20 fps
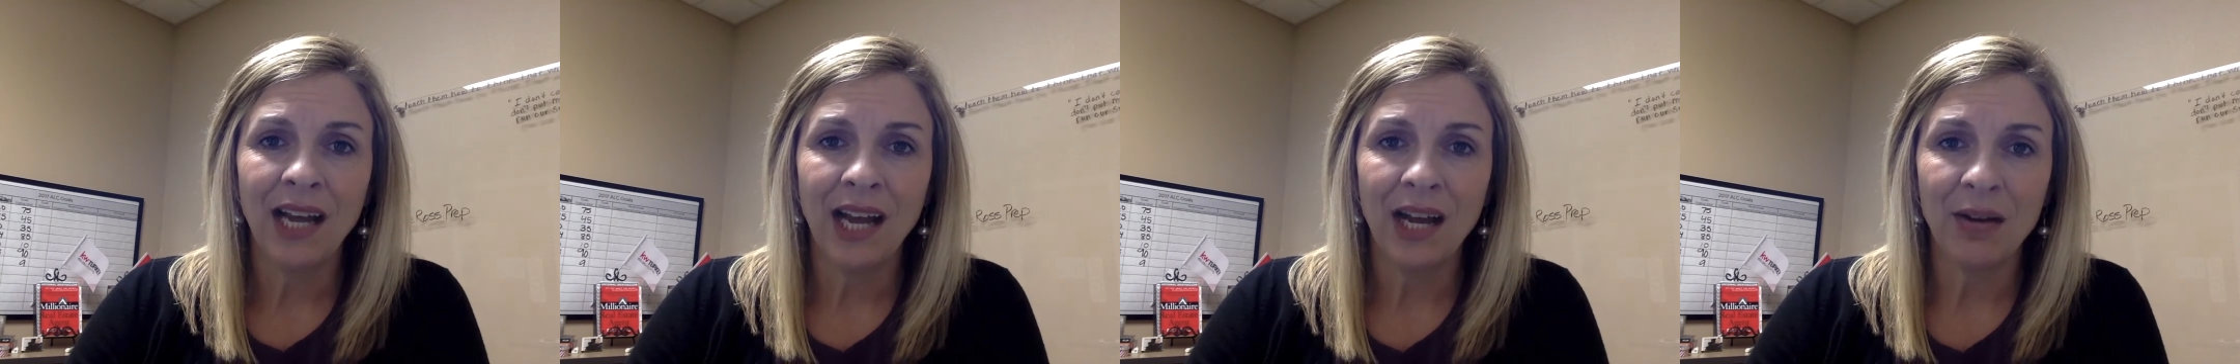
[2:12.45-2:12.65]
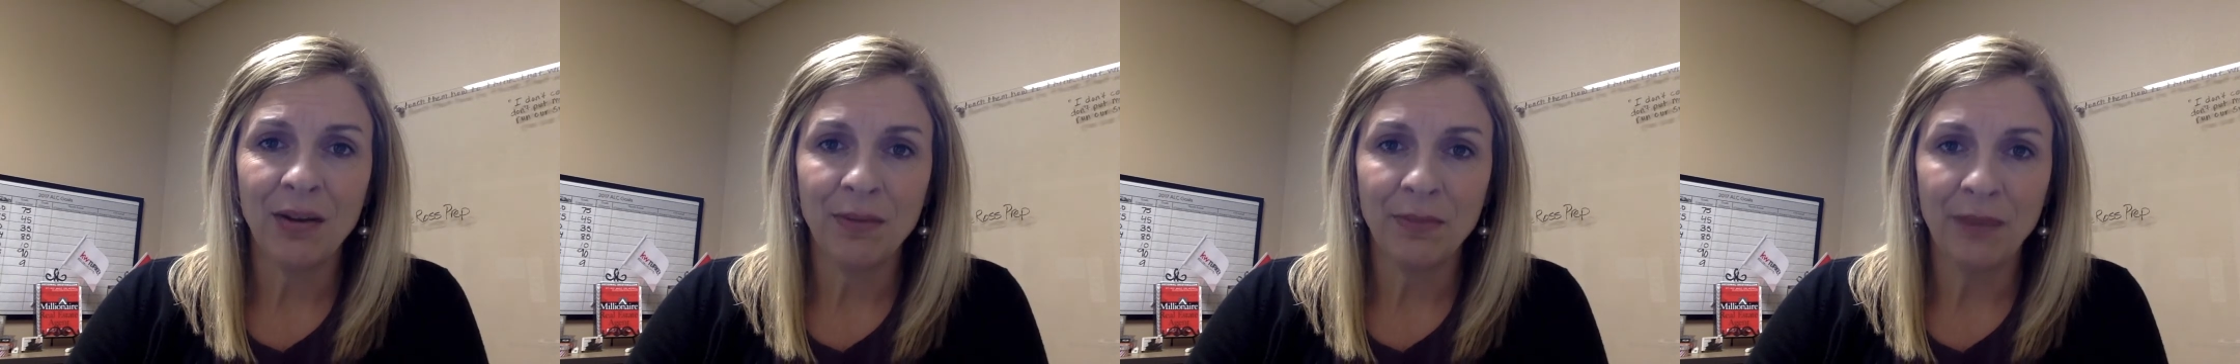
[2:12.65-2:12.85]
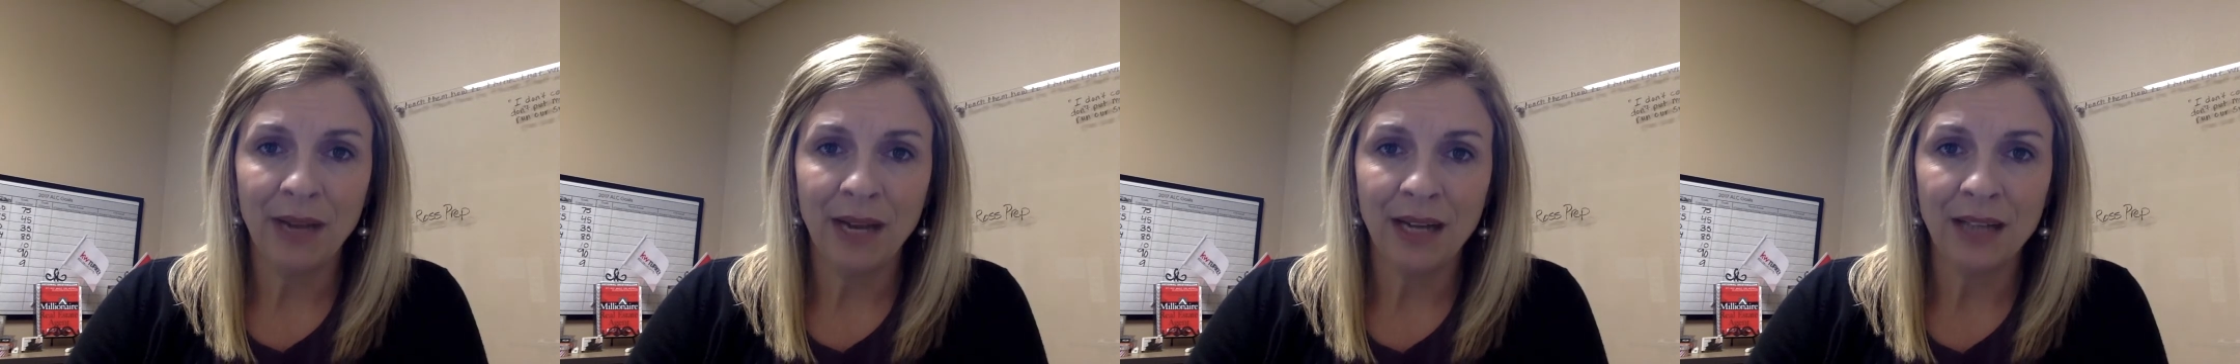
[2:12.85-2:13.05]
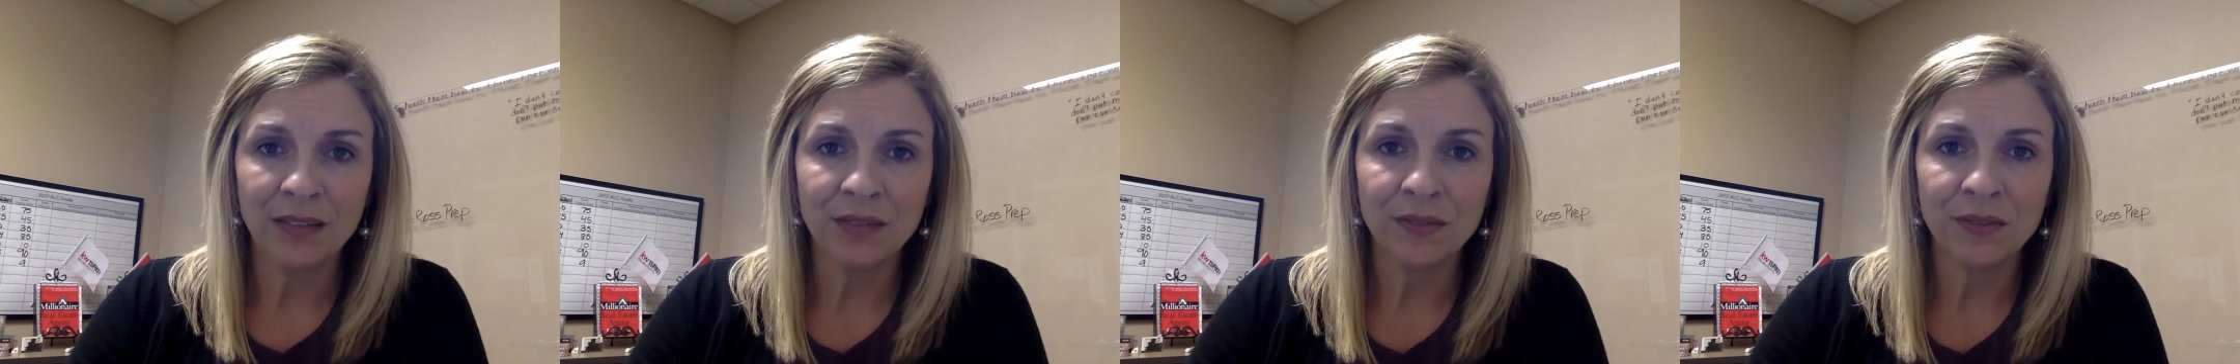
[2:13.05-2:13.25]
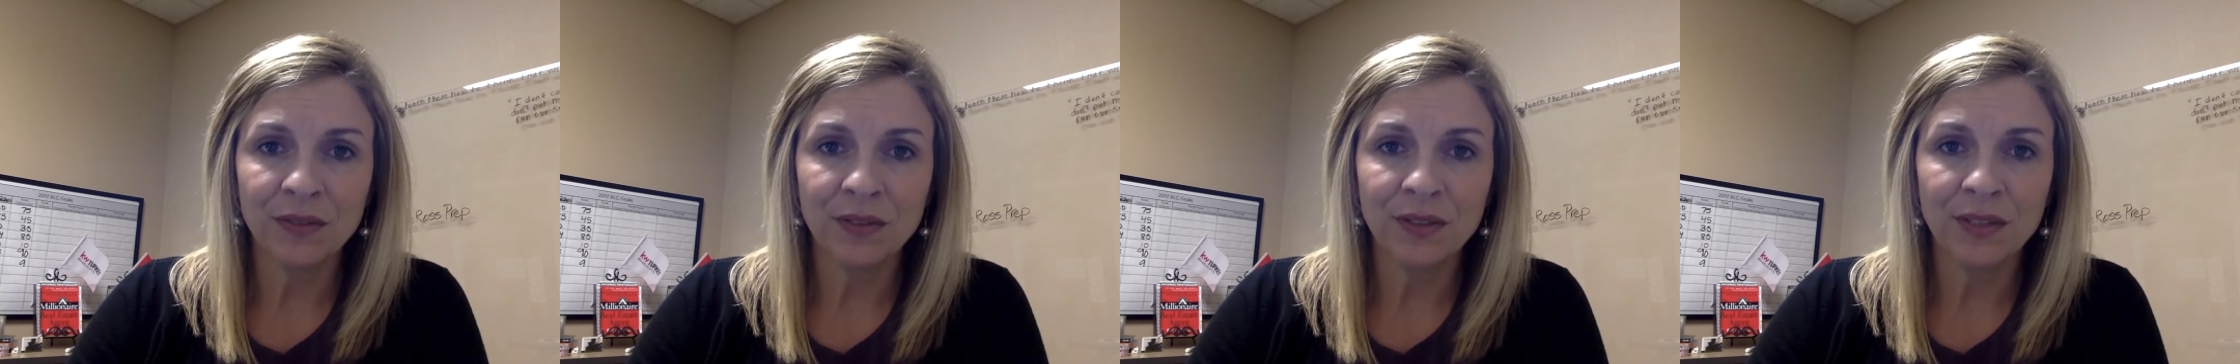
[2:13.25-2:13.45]
how
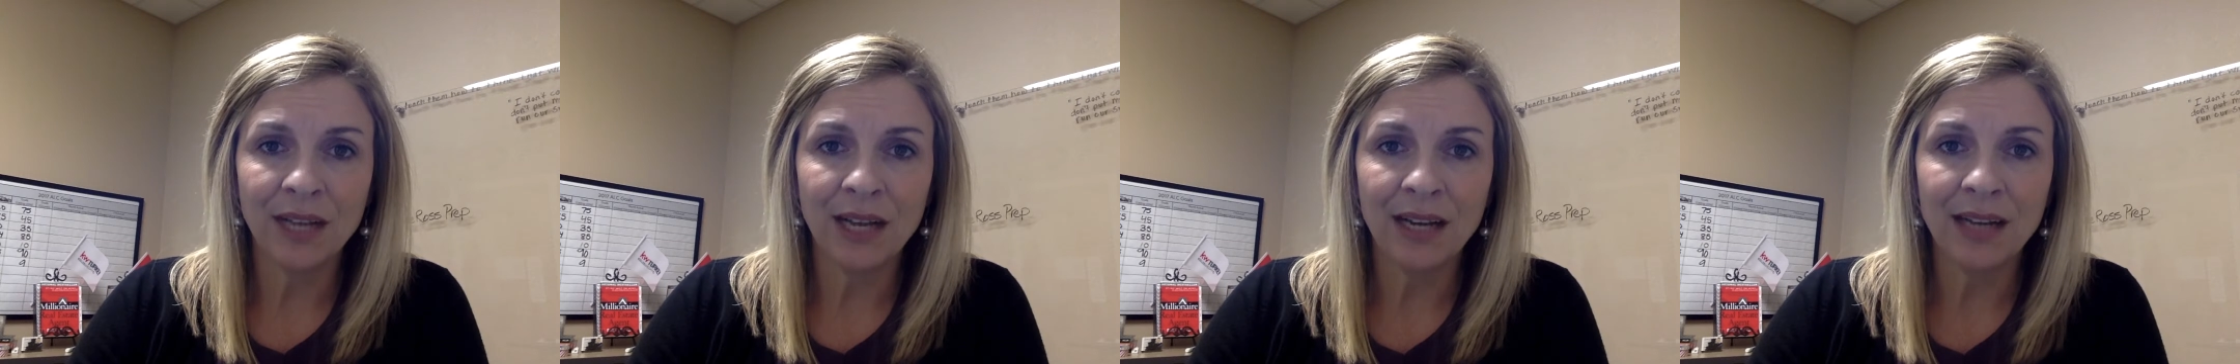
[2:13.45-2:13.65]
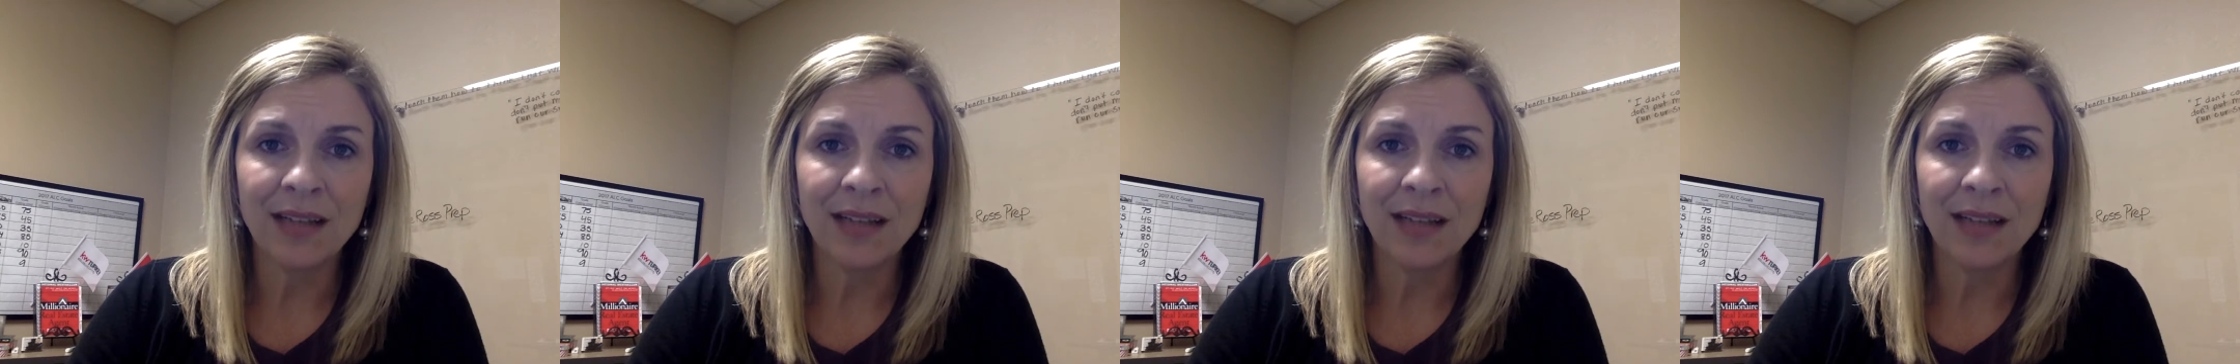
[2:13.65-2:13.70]
impactful that